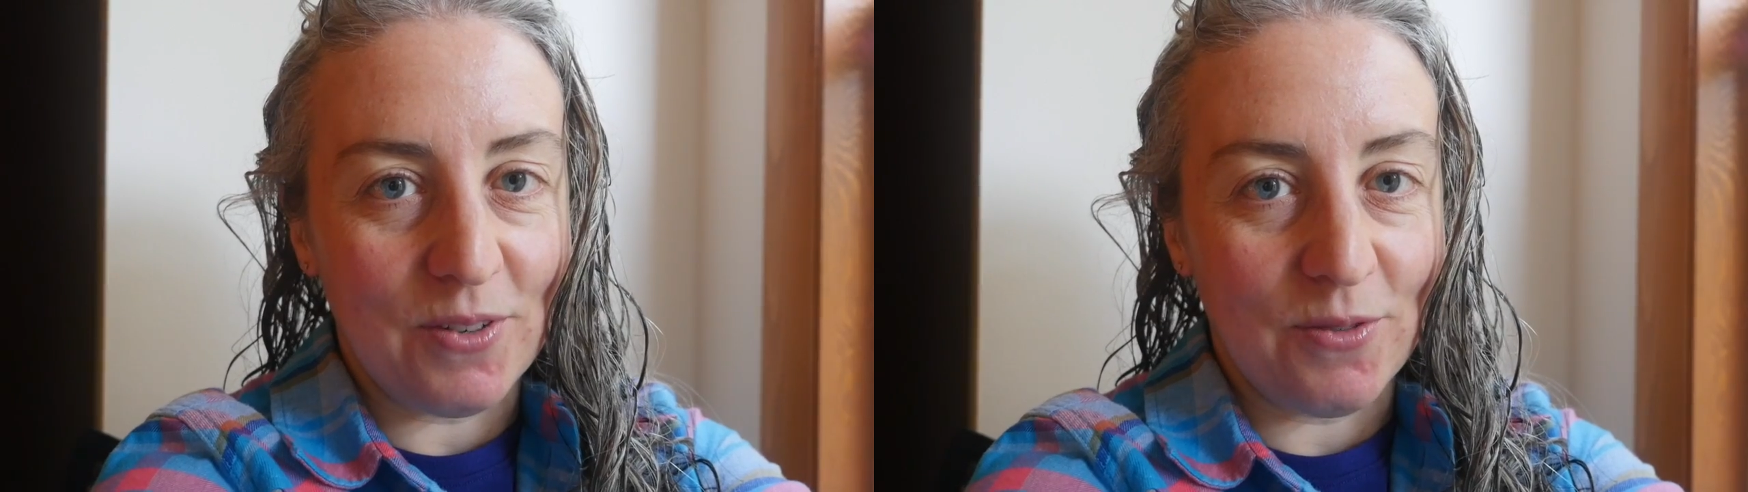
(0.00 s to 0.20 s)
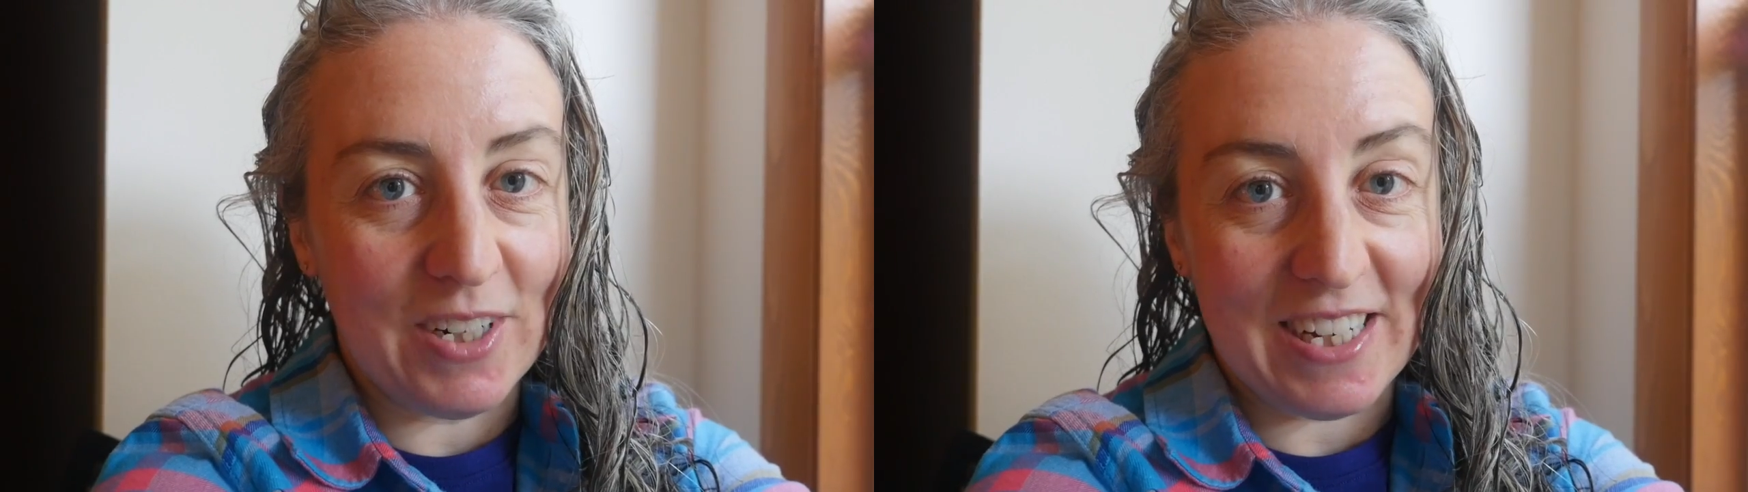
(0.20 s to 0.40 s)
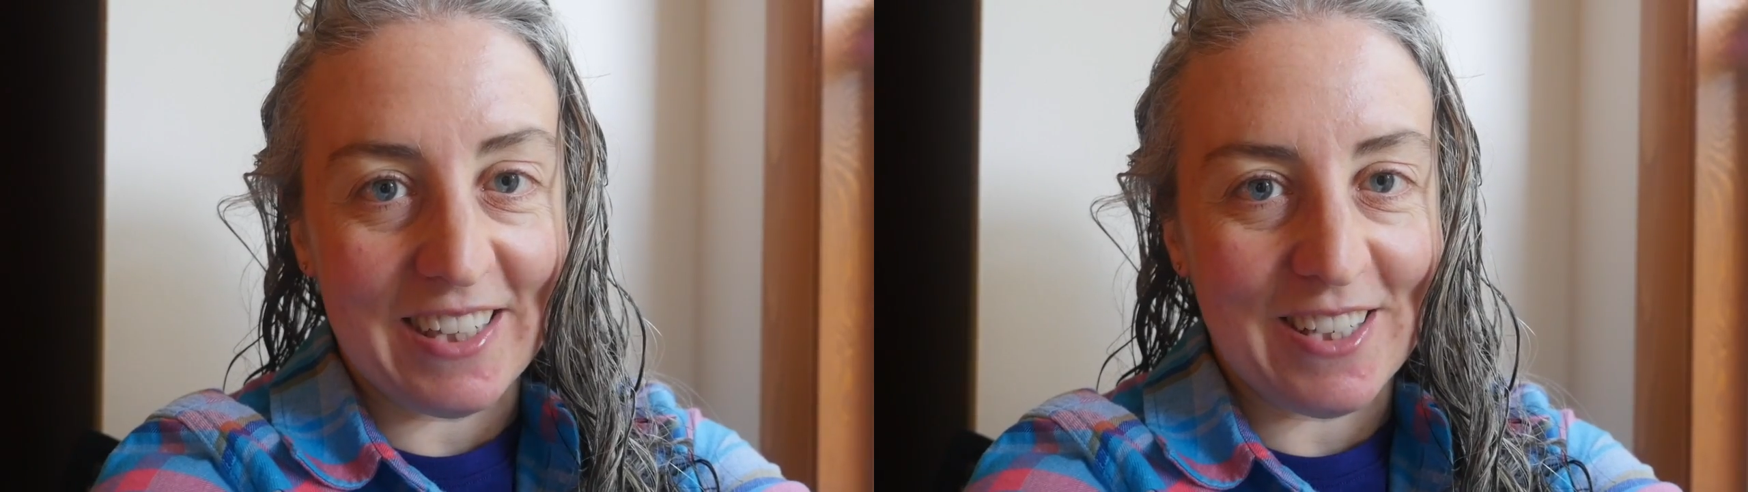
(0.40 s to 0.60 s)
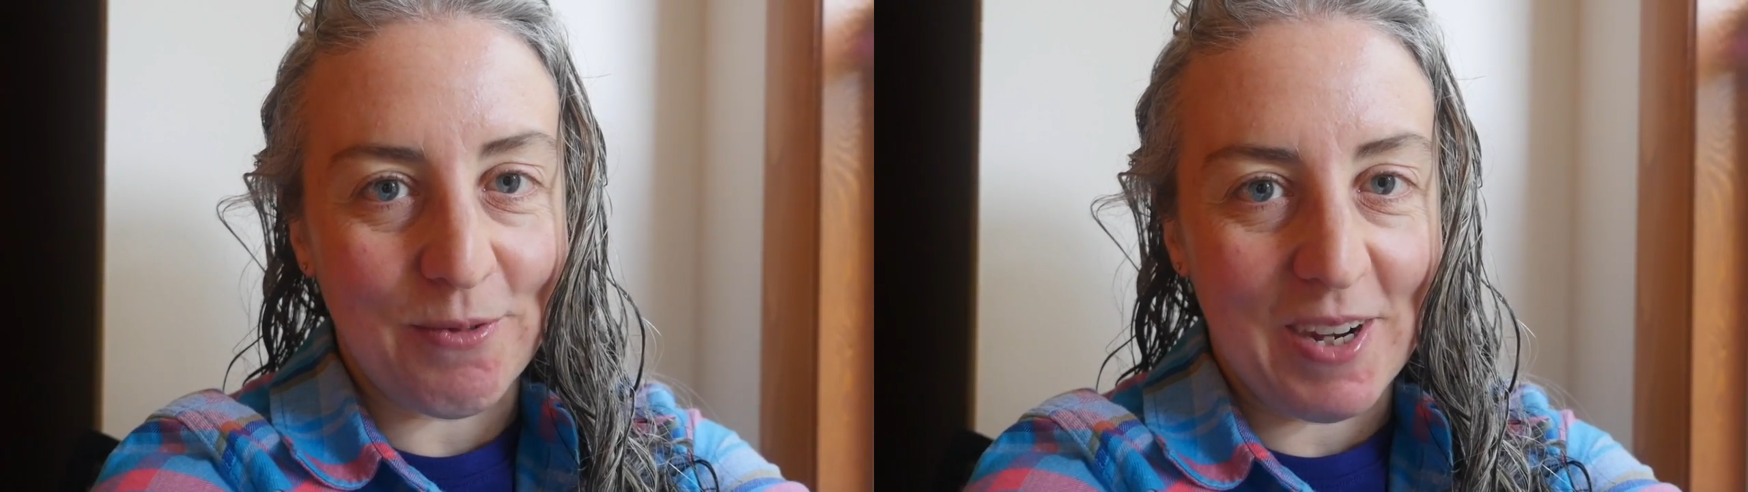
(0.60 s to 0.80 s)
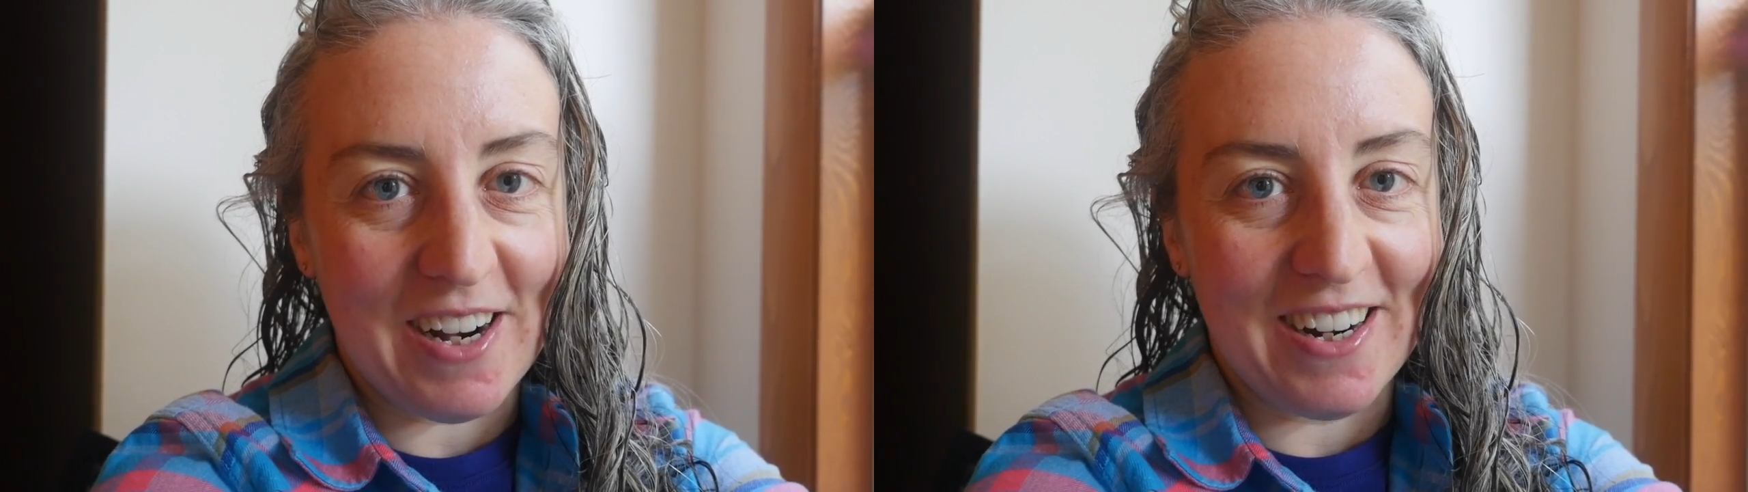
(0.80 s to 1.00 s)

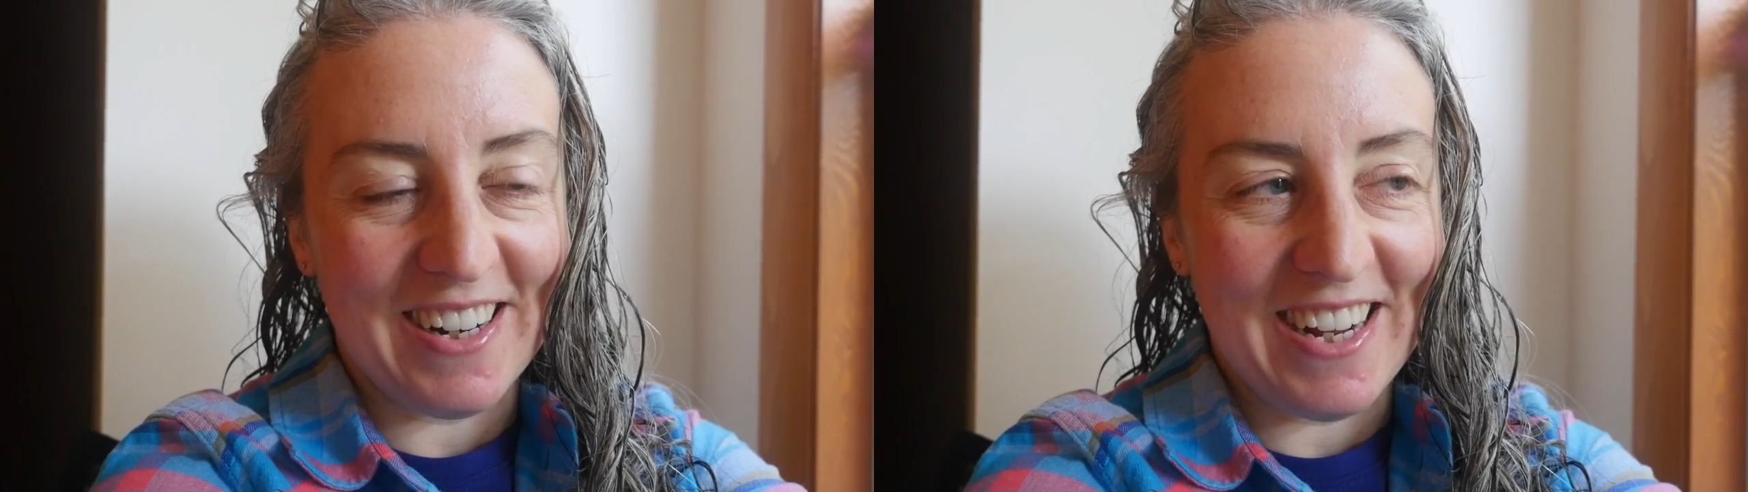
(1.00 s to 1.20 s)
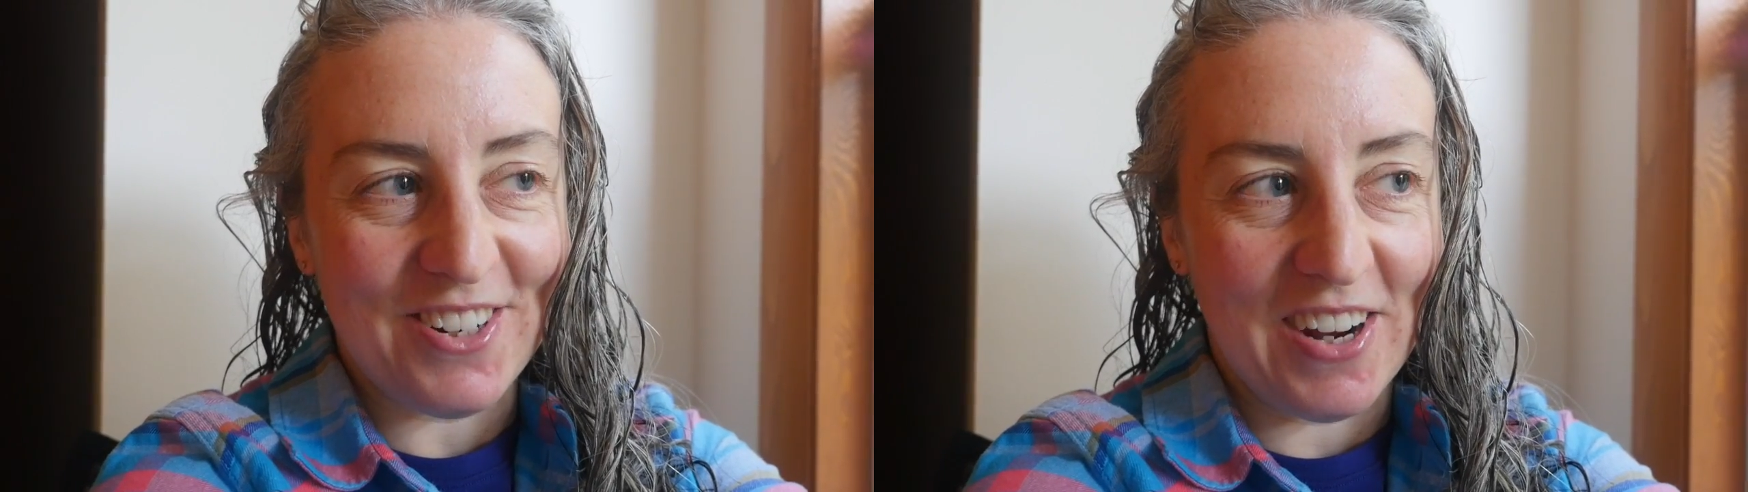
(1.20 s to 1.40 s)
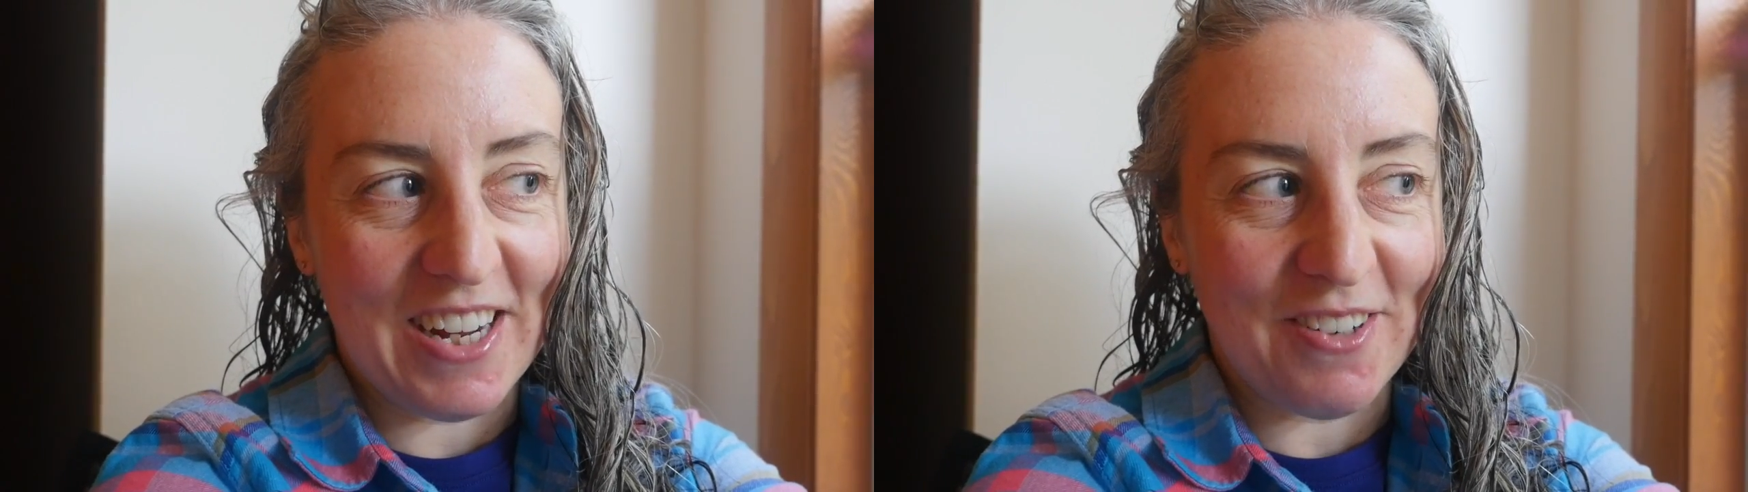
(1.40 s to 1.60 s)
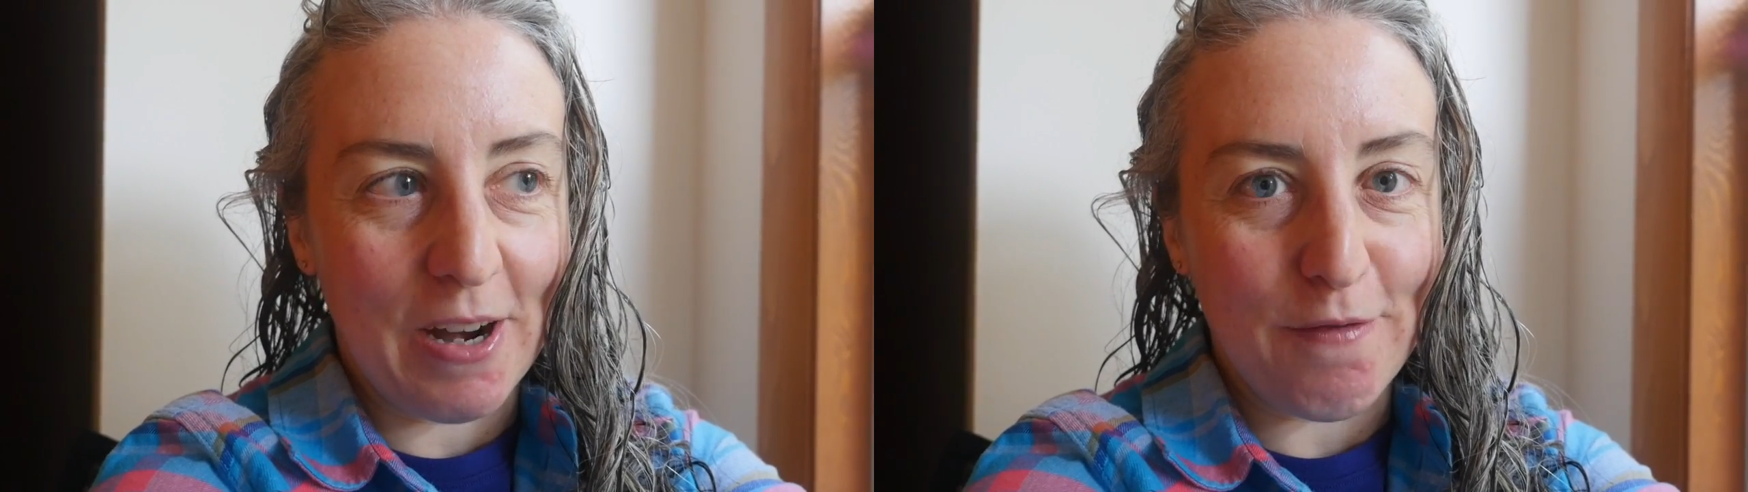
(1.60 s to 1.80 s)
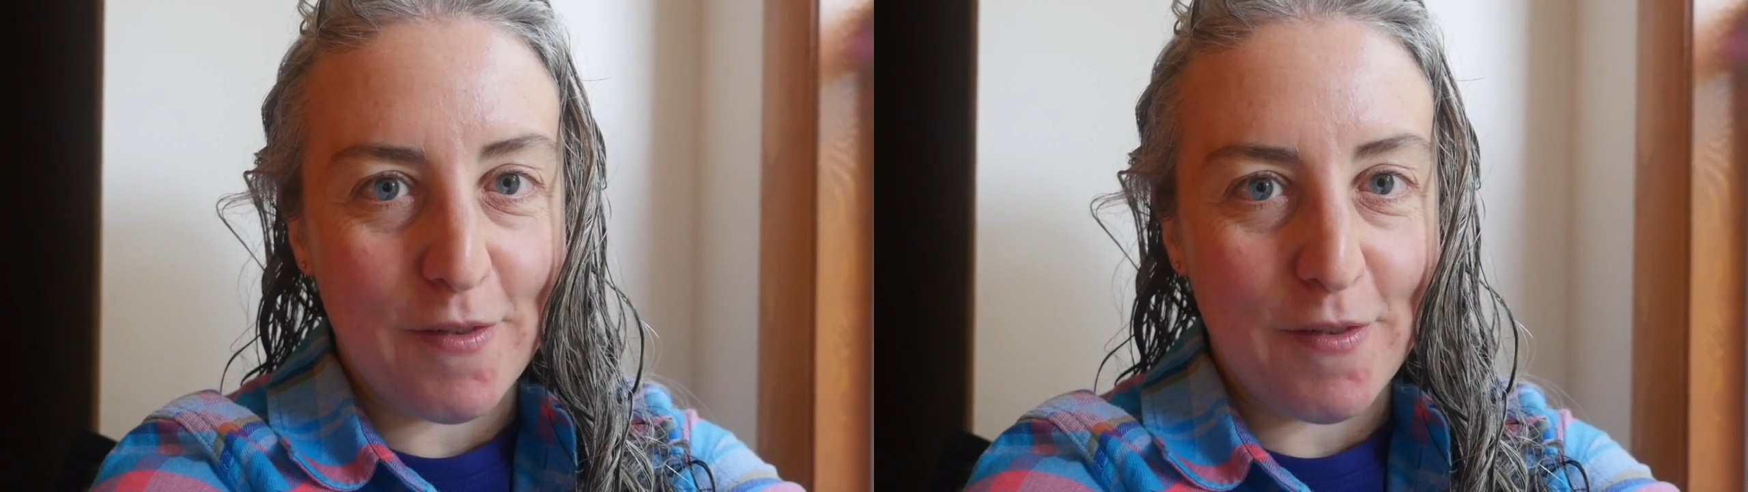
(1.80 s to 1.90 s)
ridiculous we are at trying to write